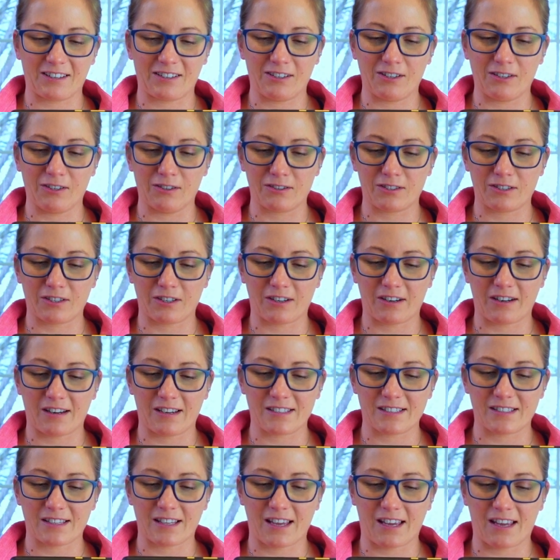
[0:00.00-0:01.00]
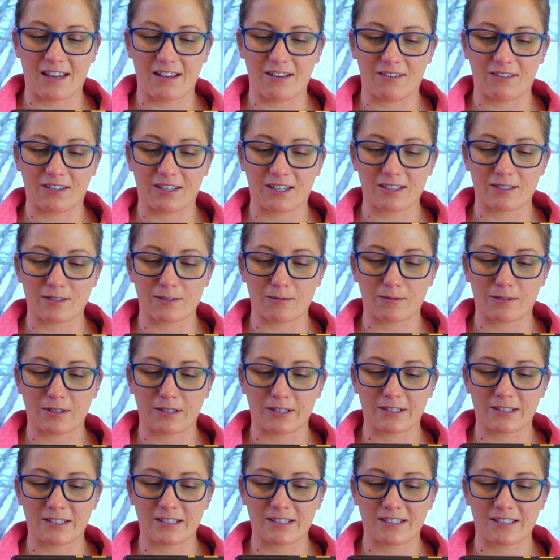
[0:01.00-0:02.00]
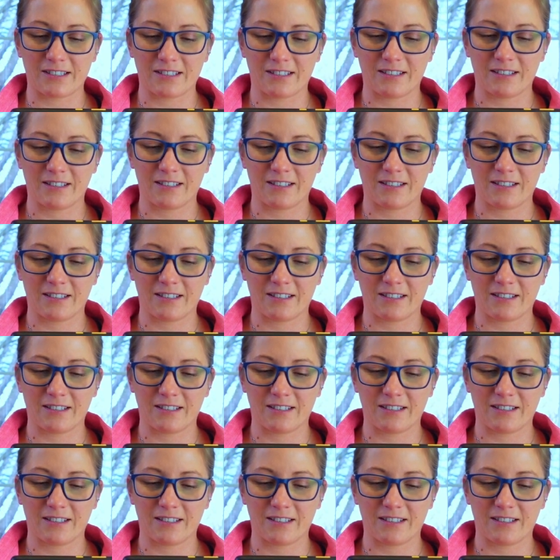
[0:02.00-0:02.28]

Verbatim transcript: closer as the hail gets worse.